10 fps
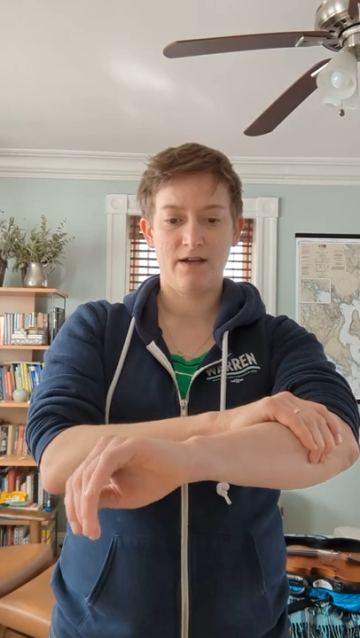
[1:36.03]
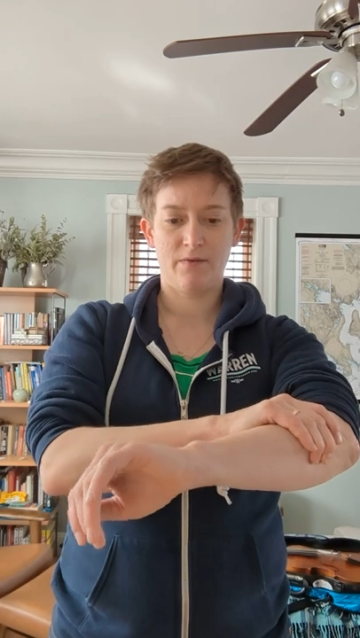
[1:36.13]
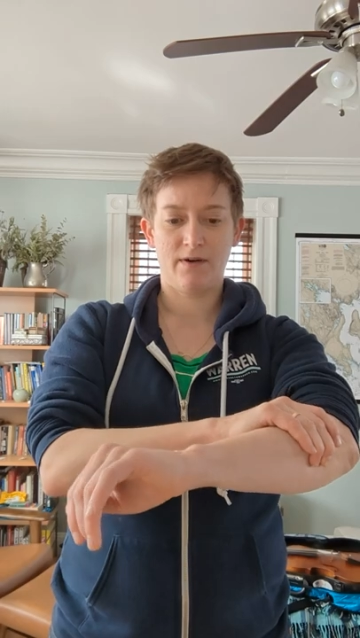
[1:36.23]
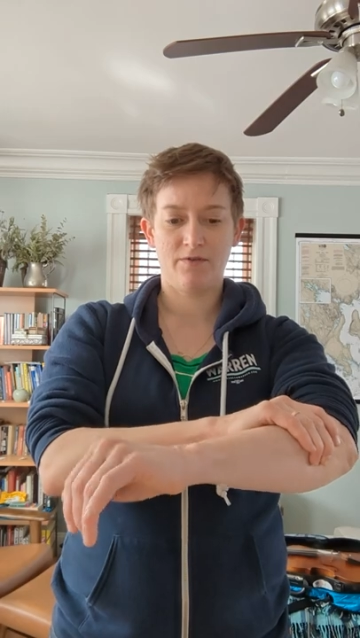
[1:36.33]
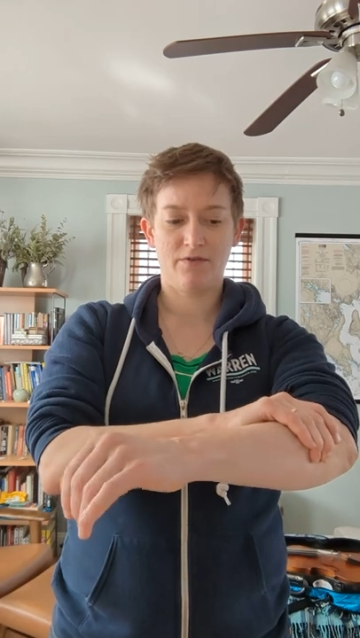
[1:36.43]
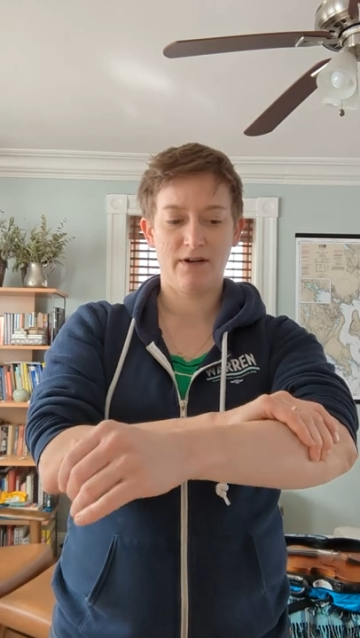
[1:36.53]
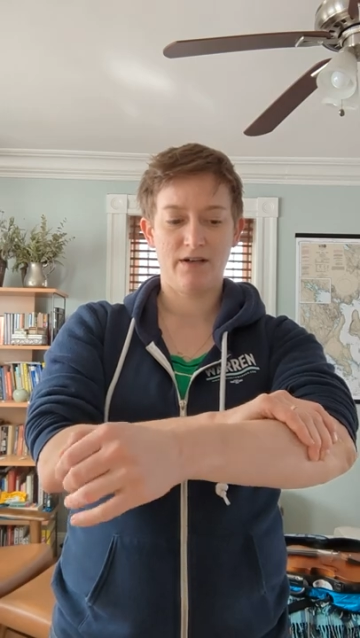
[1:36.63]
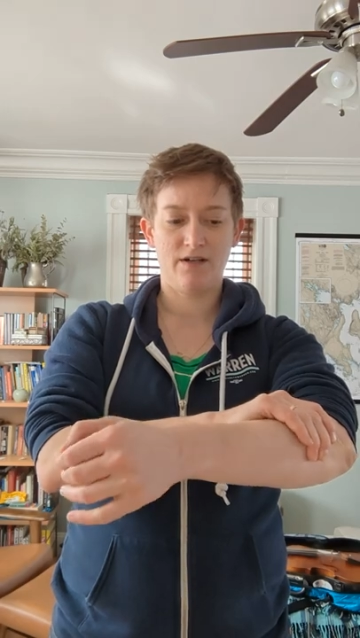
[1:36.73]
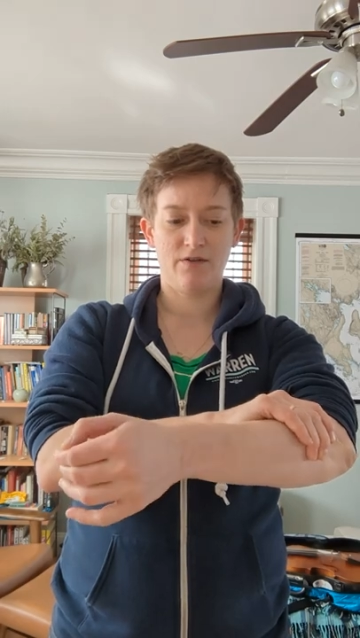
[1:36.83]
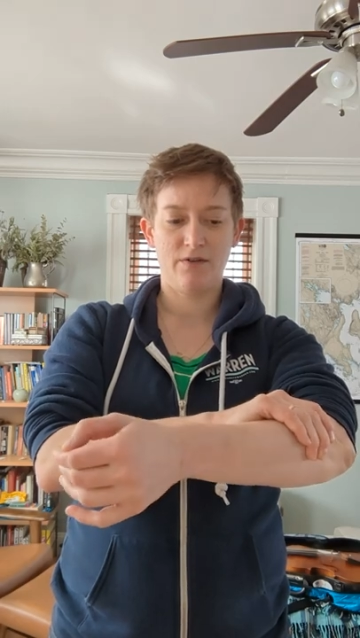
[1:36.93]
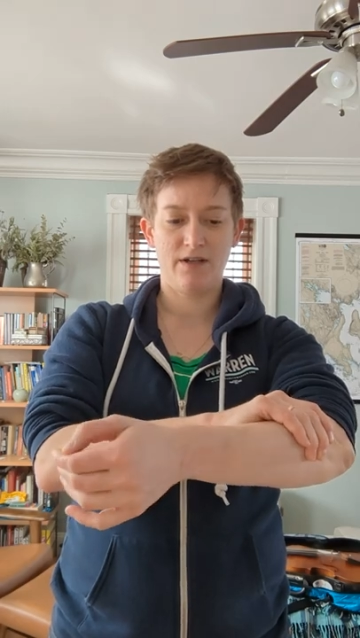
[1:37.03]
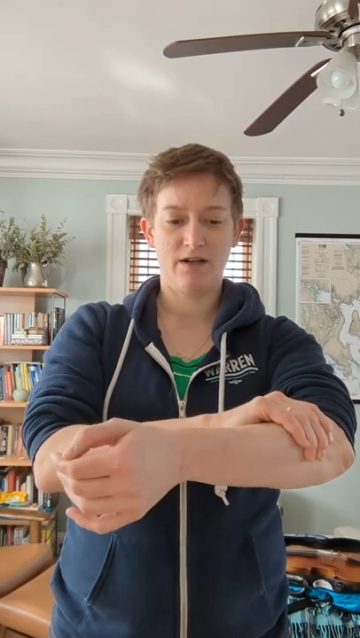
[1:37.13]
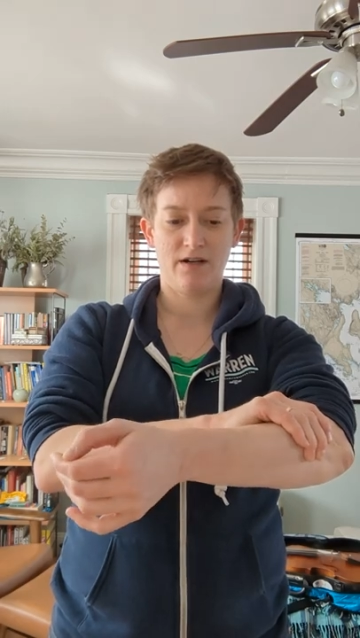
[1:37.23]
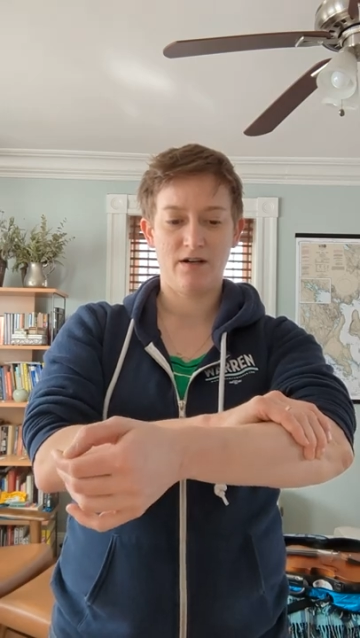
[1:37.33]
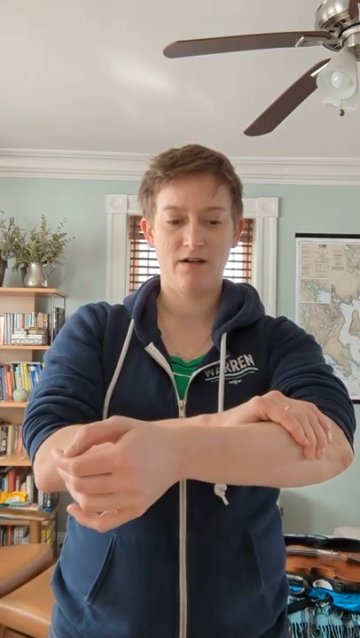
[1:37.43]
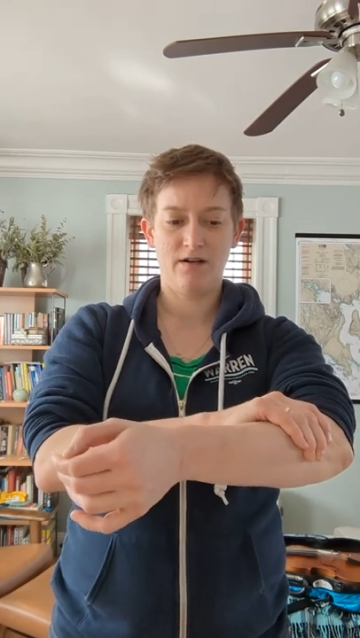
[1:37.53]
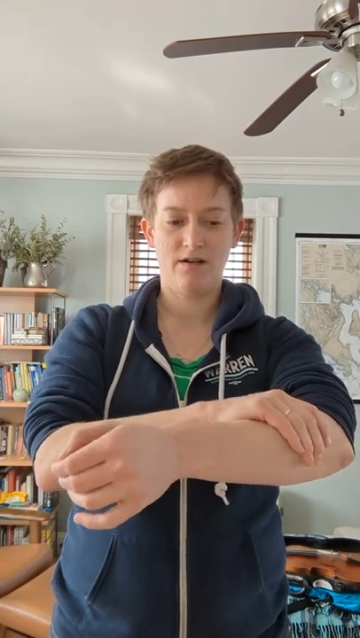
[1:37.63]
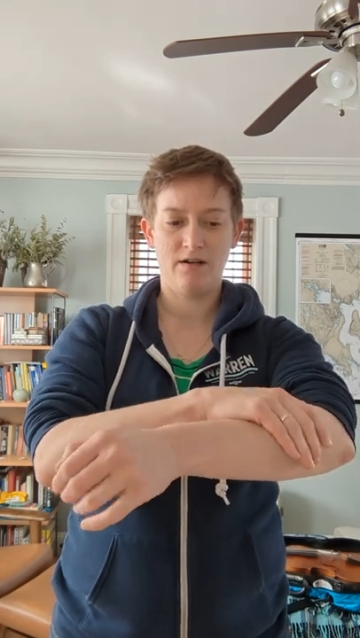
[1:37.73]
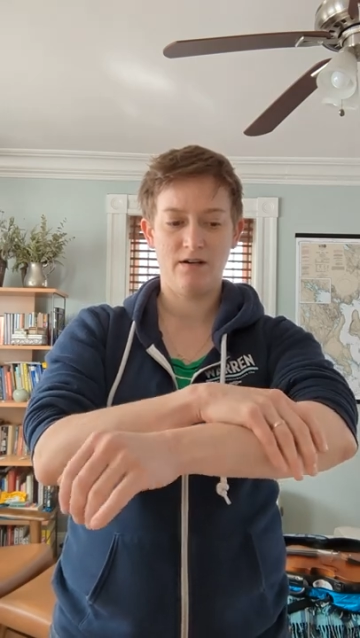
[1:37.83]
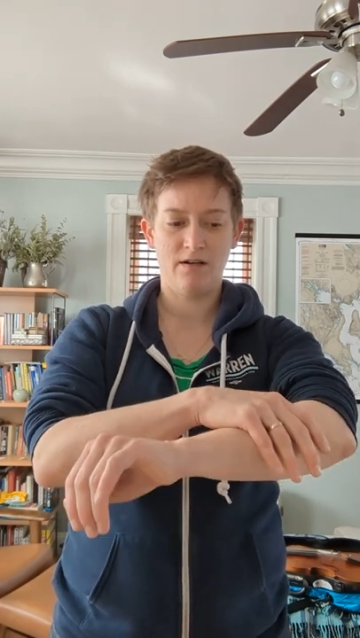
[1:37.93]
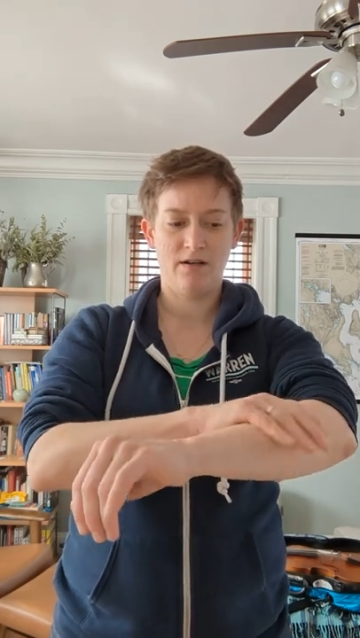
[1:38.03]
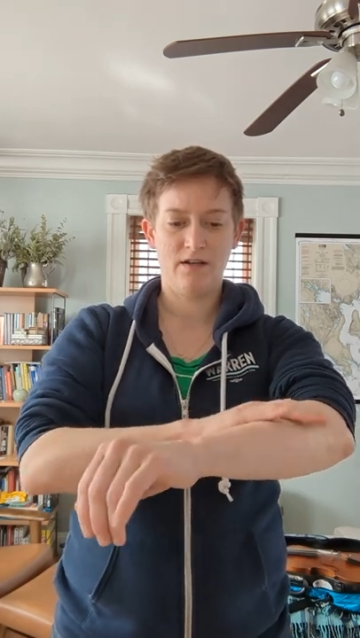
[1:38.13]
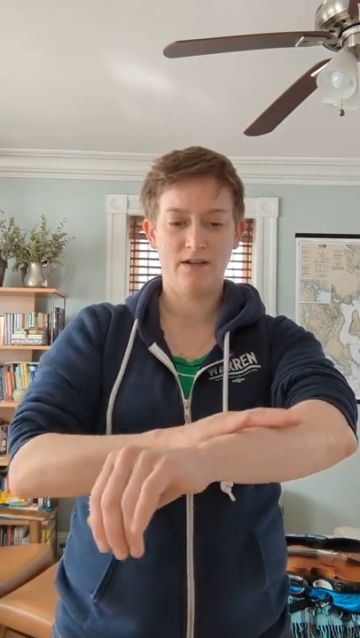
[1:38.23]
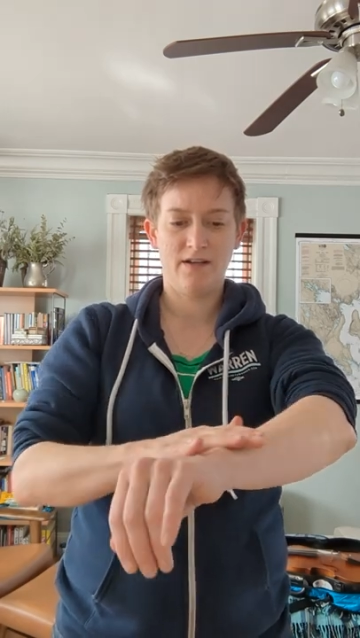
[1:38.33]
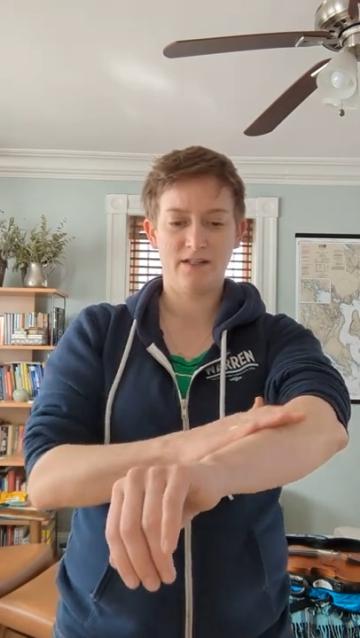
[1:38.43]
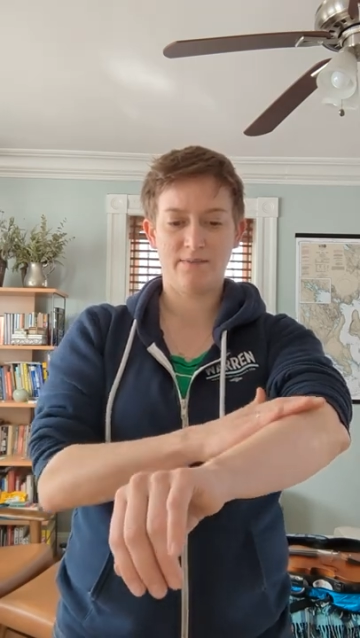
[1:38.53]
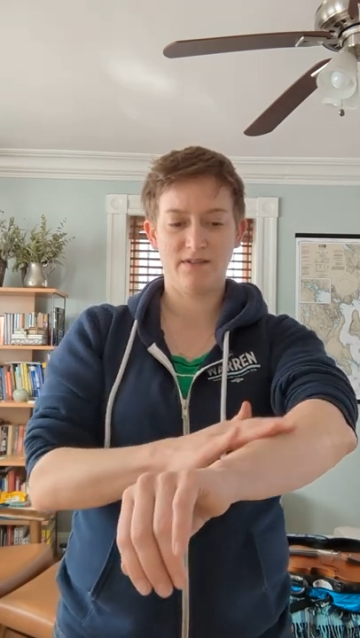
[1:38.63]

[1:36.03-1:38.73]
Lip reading: And what I'm trying to do here is